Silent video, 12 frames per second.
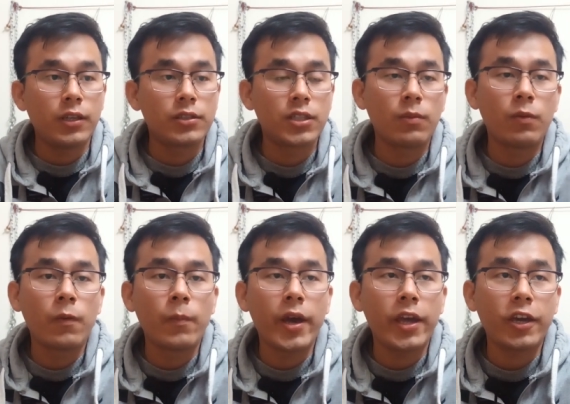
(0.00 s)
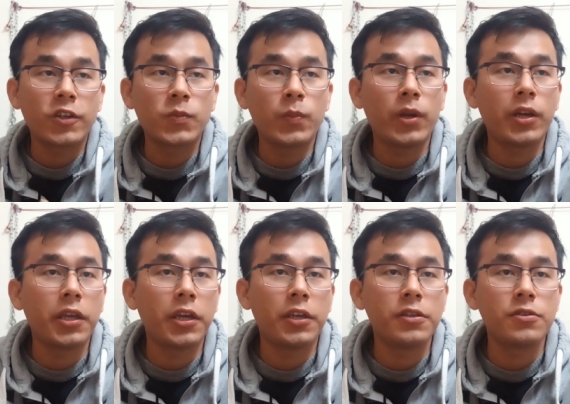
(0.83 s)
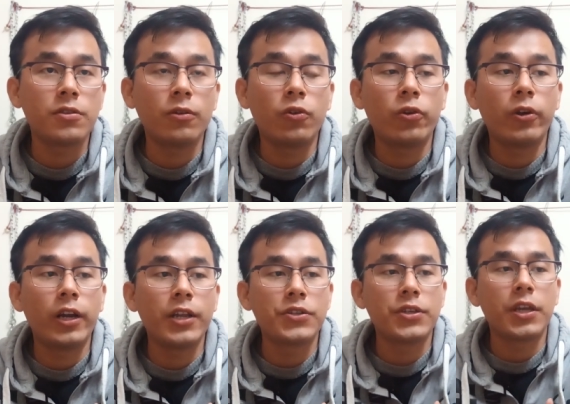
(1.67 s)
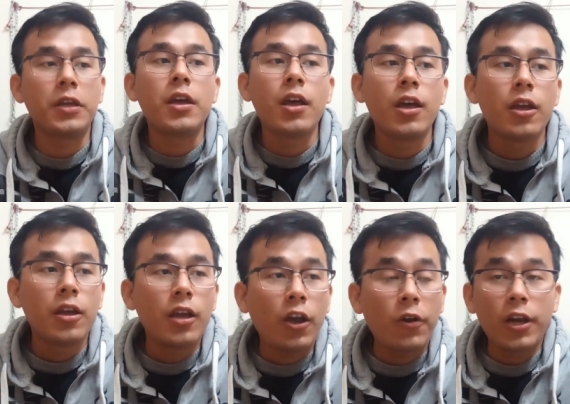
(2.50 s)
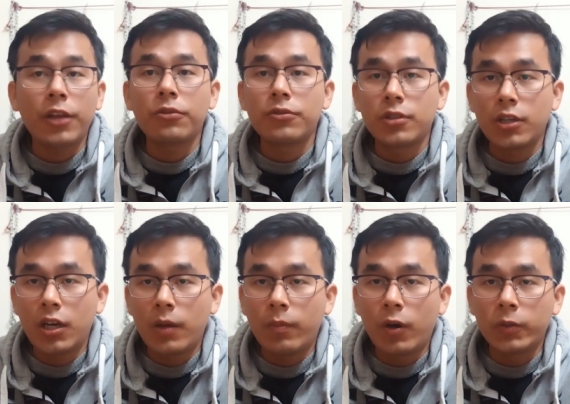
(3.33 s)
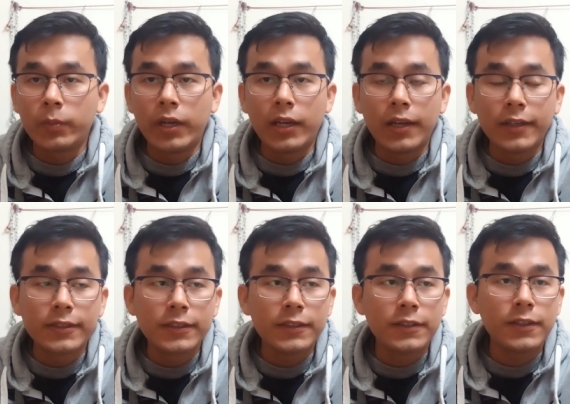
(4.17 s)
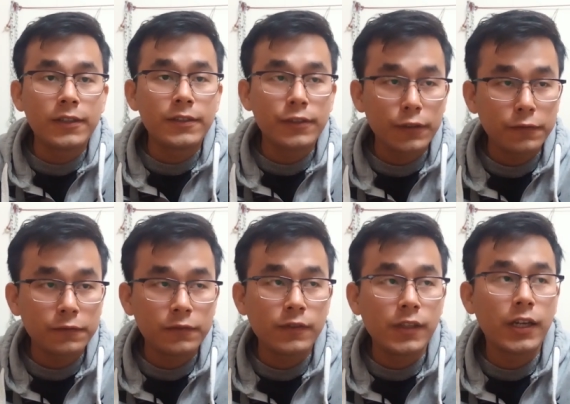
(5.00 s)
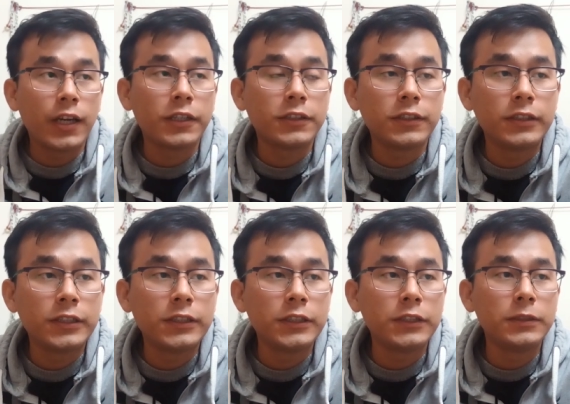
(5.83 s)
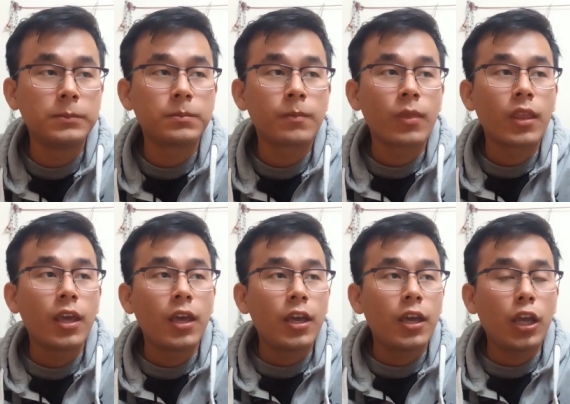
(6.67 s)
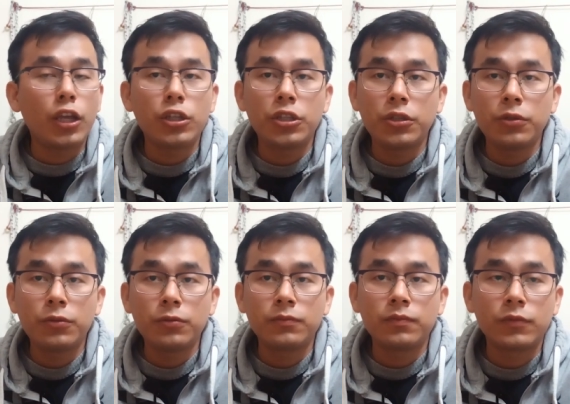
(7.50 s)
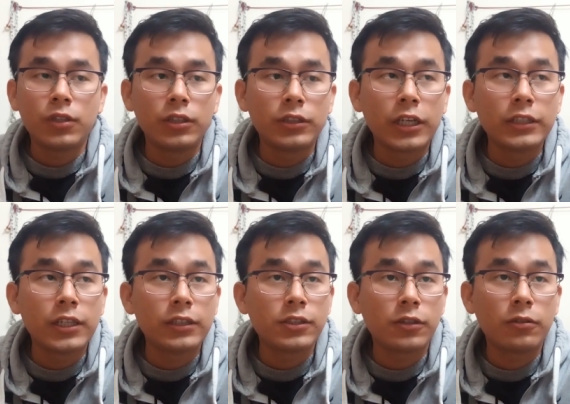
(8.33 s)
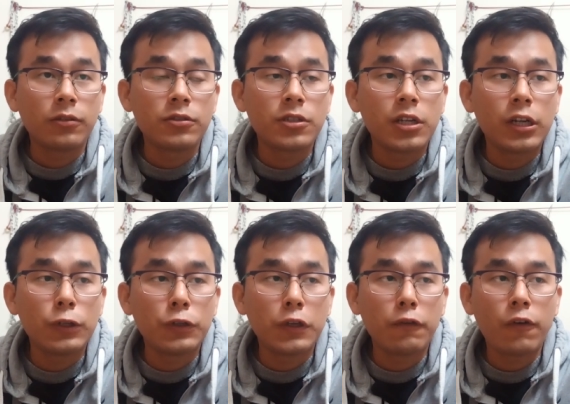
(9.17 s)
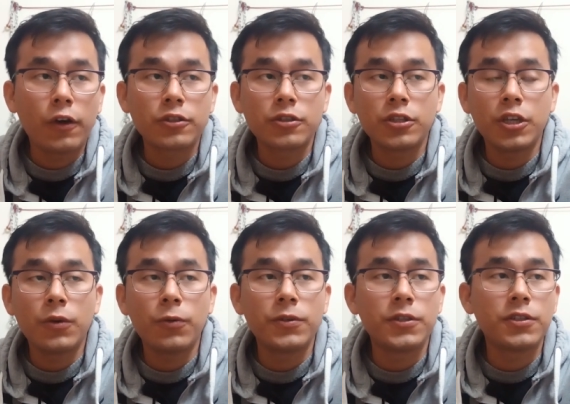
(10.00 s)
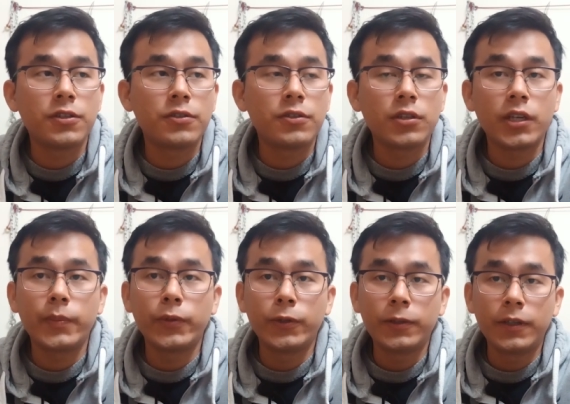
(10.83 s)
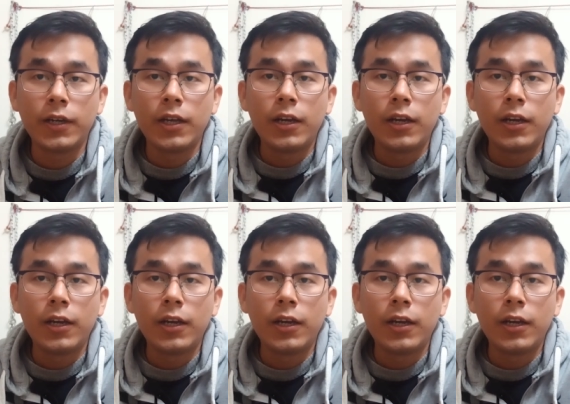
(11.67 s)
some of my experience, or let's say, I would like to share about my last internship that I did in NTU, the Nanyang Technological University, which is in Singapore.